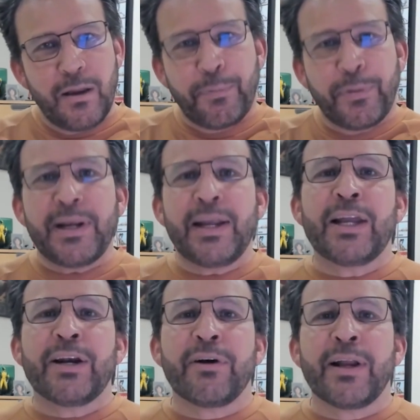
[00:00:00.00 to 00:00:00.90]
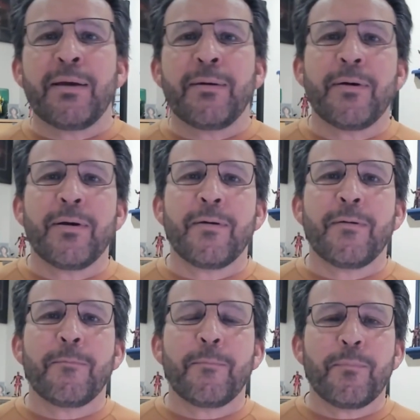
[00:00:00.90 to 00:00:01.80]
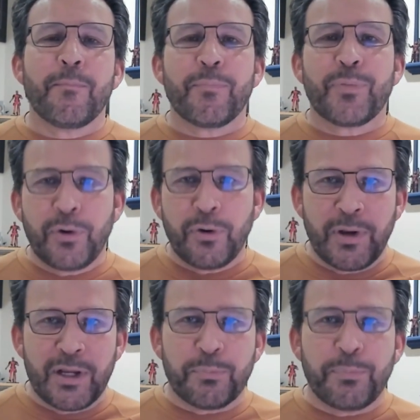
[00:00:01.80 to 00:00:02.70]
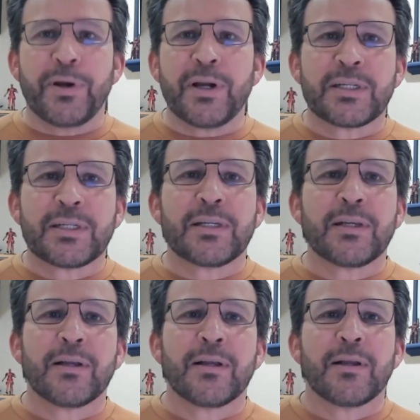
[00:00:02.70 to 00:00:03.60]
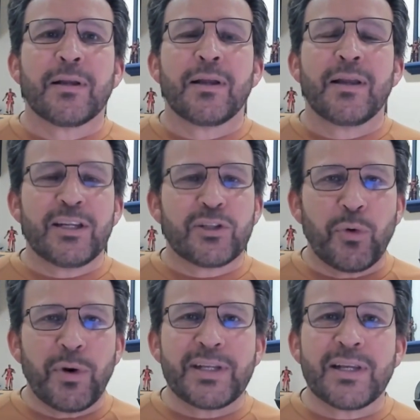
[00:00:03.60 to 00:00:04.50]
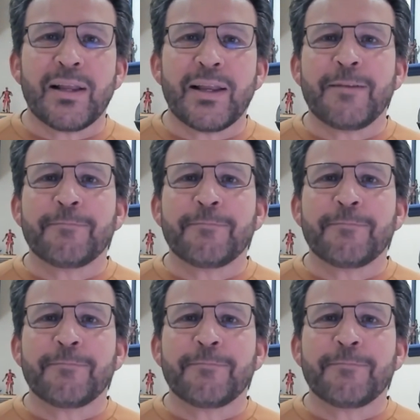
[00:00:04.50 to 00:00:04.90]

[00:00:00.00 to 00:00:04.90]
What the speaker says: pre-internet through his books, his storytelling.